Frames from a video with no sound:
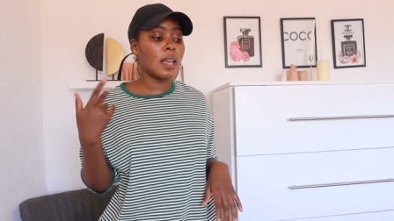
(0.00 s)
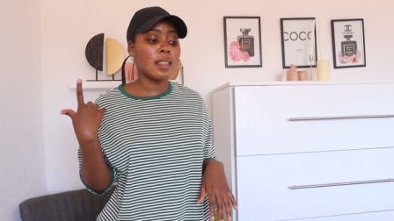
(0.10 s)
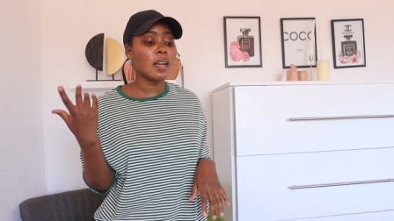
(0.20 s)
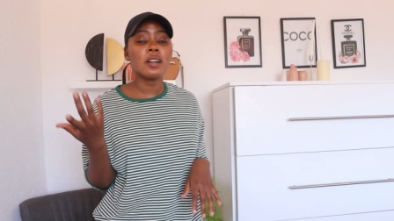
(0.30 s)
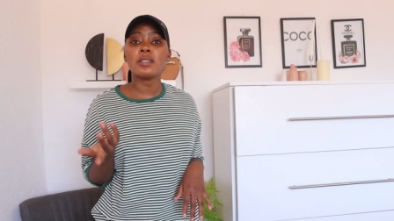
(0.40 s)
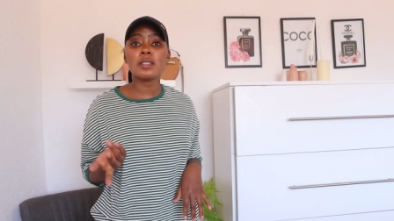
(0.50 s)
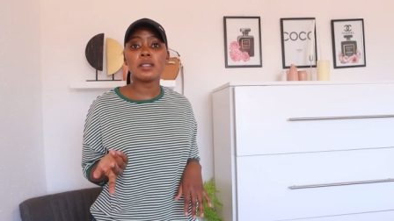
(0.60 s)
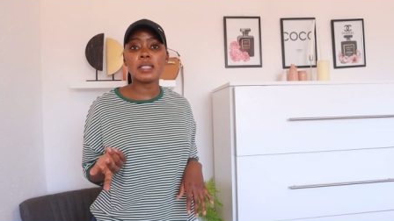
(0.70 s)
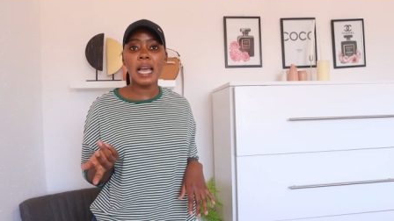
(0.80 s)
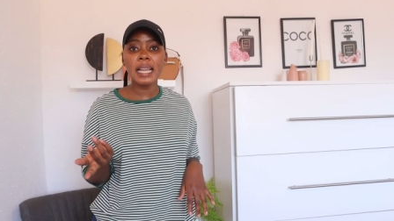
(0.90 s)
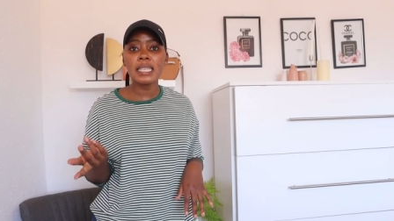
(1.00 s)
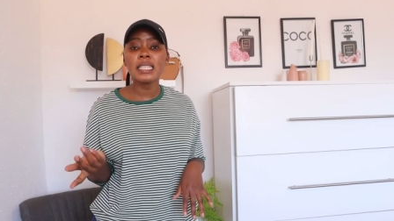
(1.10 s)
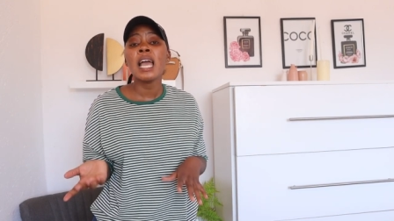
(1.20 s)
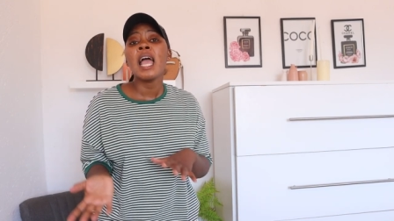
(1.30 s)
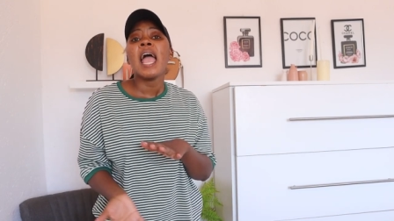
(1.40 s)
I think I'll still style
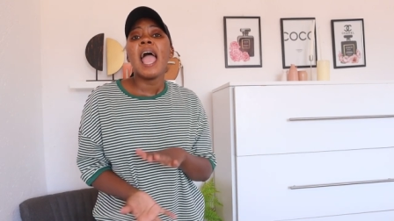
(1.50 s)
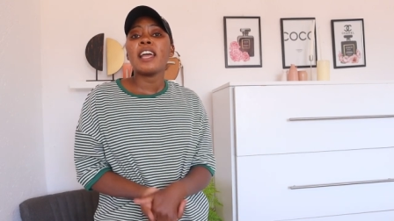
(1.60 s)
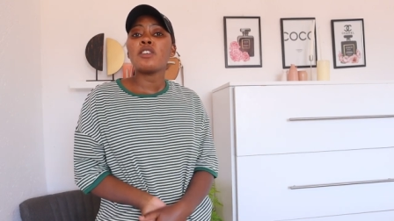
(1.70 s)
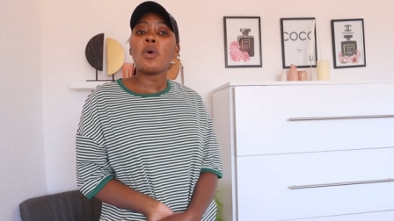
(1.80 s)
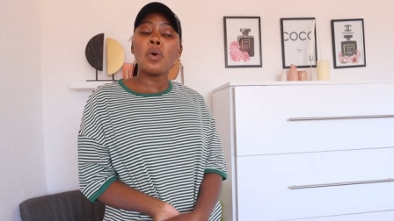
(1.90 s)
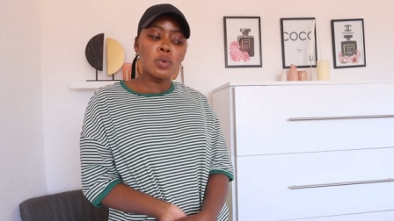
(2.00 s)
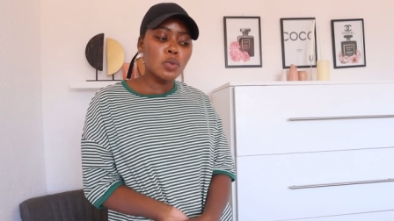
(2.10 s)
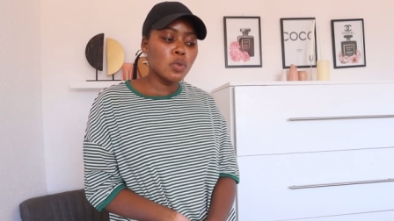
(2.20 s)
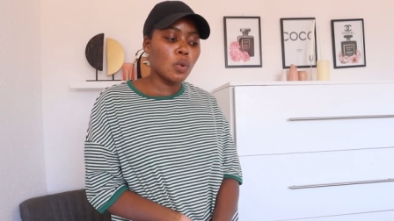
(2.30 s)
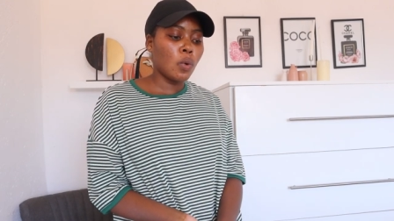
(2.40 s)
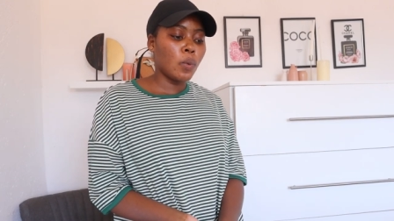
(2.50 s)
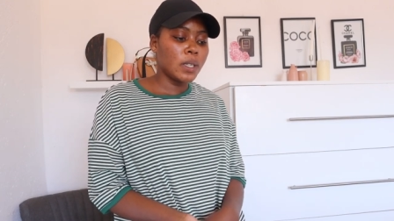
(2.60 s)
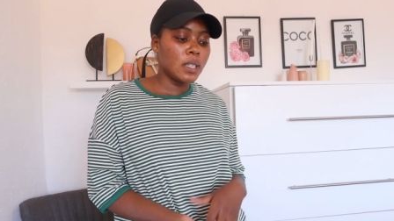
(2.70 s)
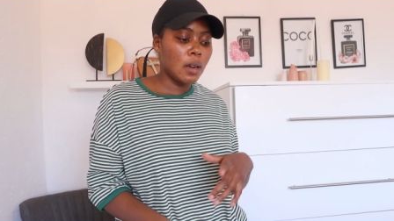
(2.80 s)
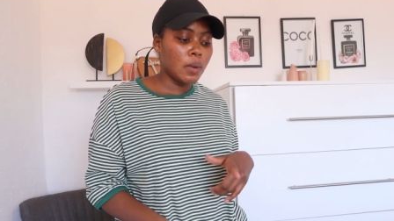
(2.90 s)
it. And also,
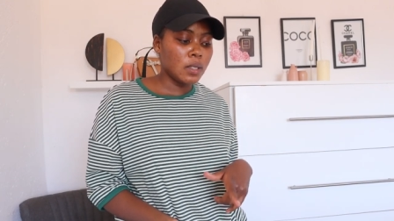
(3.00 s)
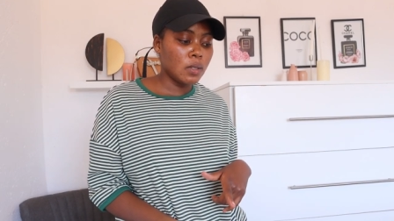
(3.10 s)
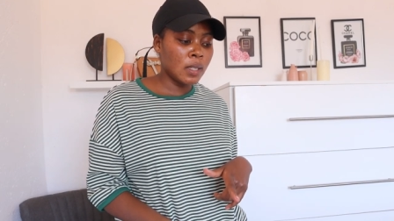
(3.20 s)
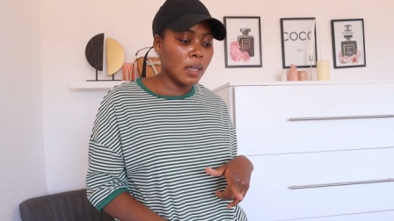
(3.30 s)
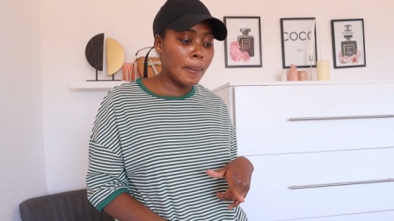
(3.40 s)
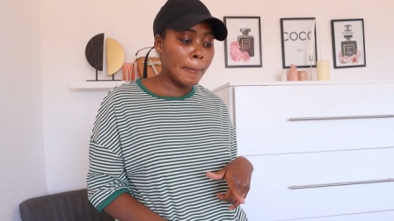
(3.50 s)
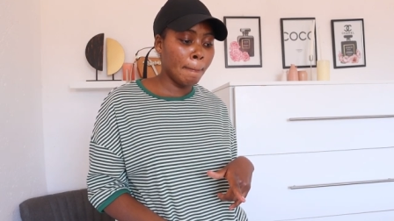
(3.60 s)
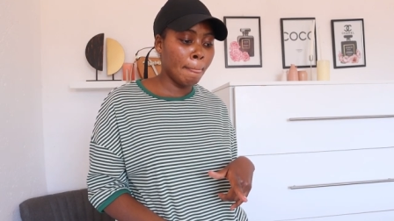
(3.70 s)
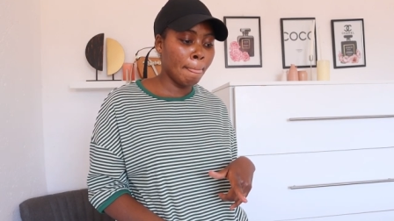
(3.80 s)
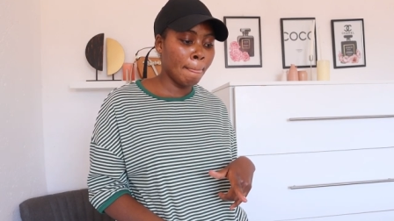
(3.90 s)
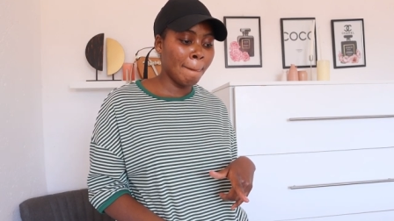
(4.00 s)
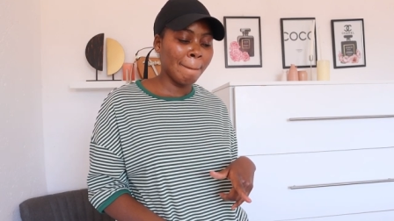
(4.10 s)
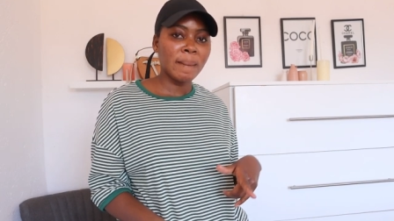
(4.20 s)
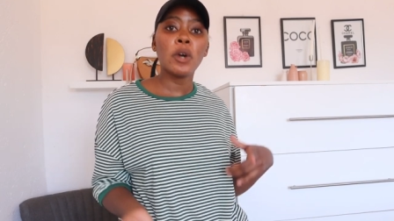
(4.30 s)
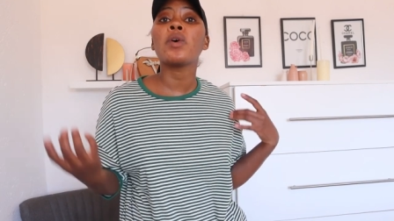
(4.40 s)
what did I want to say?
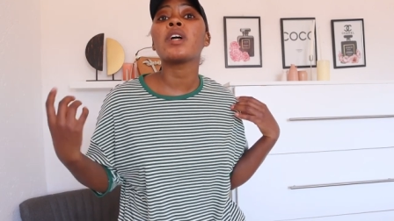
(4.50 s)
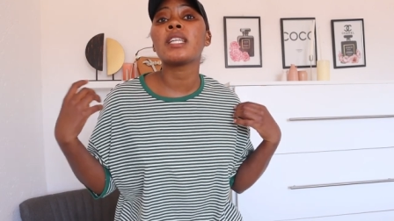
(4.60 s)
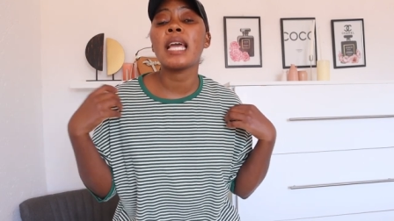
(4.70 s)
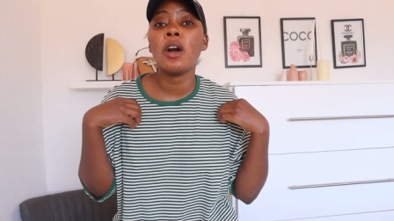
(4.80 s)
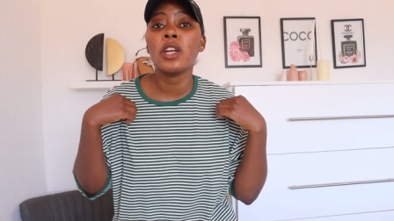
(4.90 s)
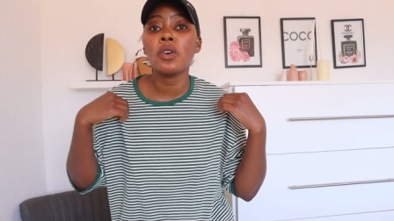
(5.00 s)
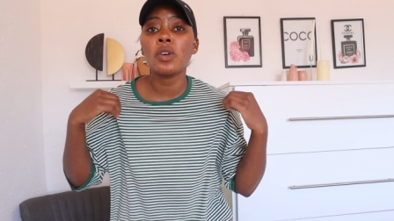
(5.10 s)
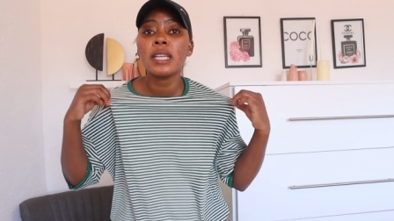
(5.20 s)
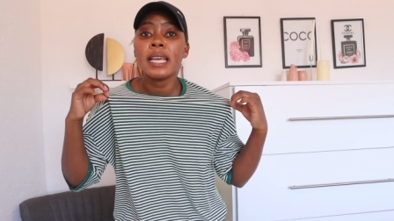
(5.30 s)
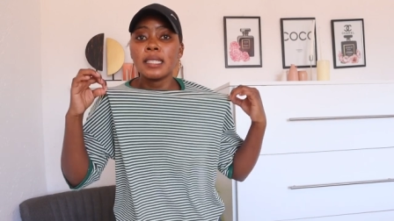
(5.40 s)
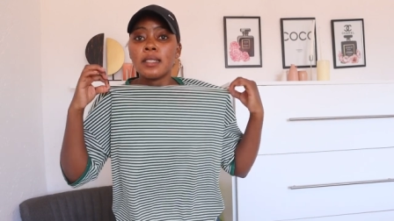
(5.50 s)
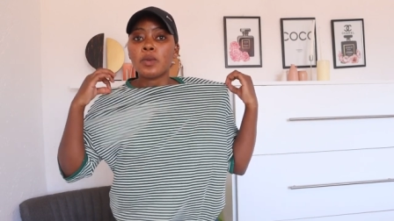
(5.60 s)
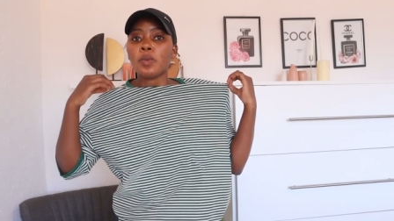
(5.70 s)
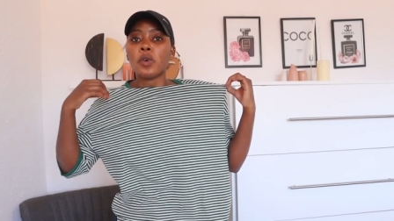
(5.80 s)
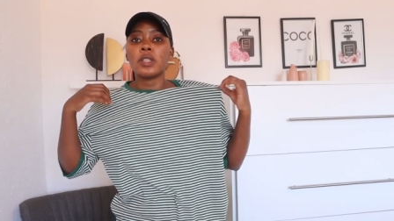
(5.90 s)
Oh, it only had
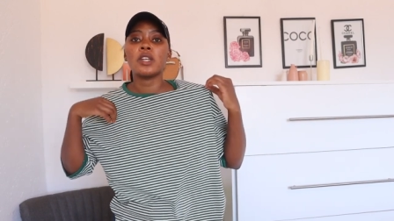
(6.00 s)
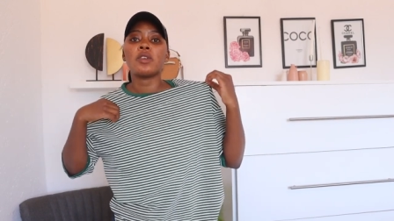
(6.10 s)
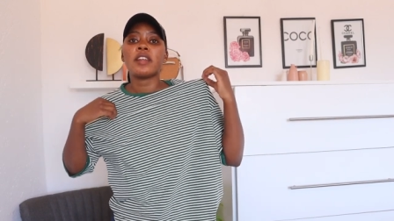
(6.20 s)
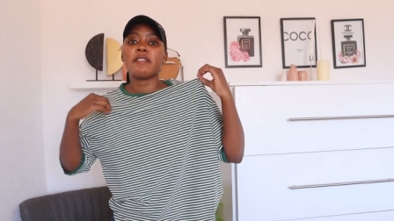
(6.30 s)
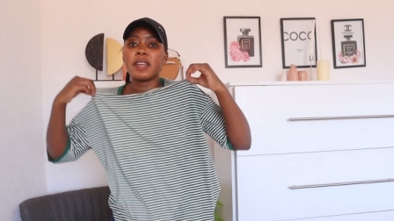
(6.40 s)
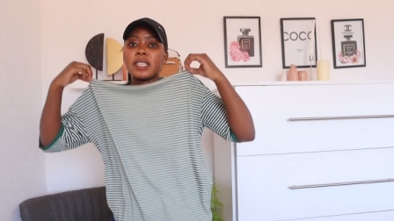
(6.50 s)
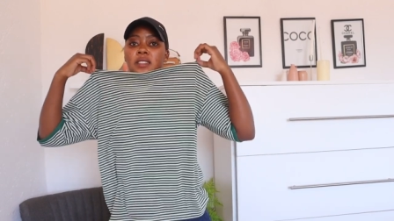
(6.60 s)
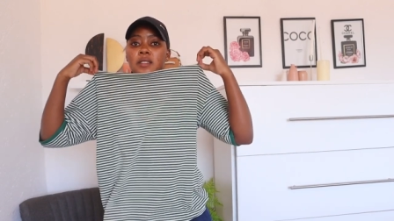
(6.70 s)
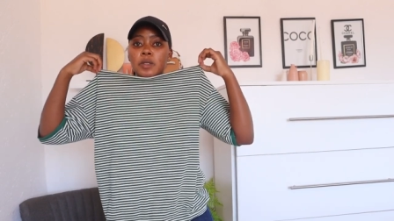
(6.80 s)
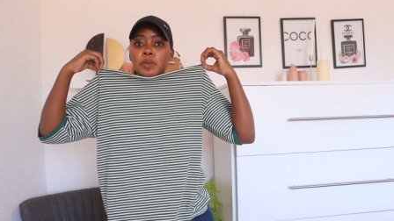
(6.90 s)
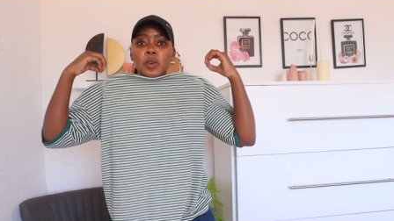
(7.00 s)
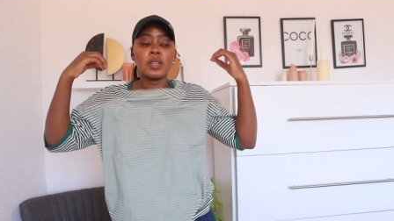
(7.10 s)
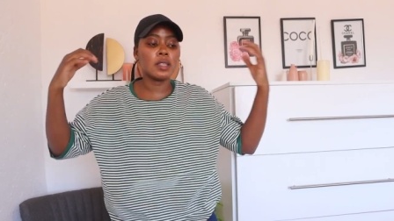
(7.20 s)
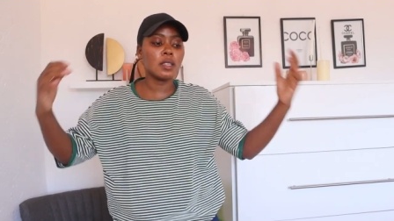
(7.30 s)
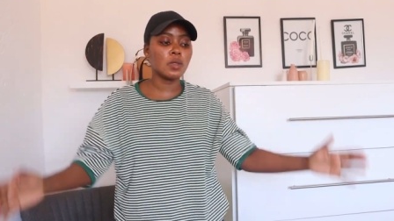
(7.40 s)
small. They don't have extra small
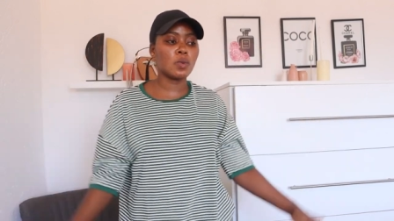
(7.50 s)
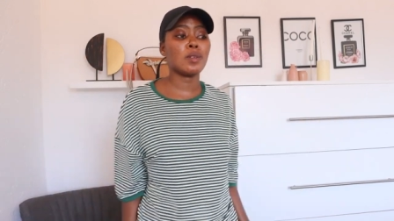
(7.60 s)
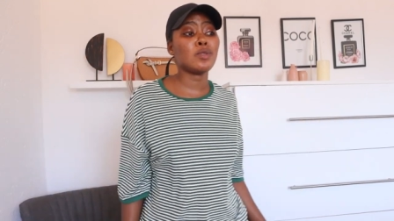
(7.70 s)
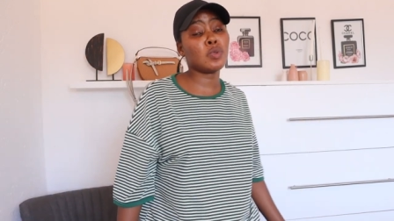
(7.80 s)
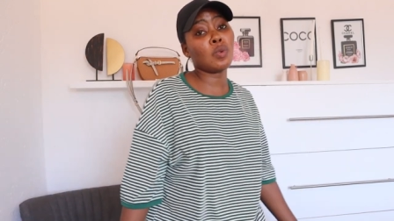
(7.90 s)
in this one.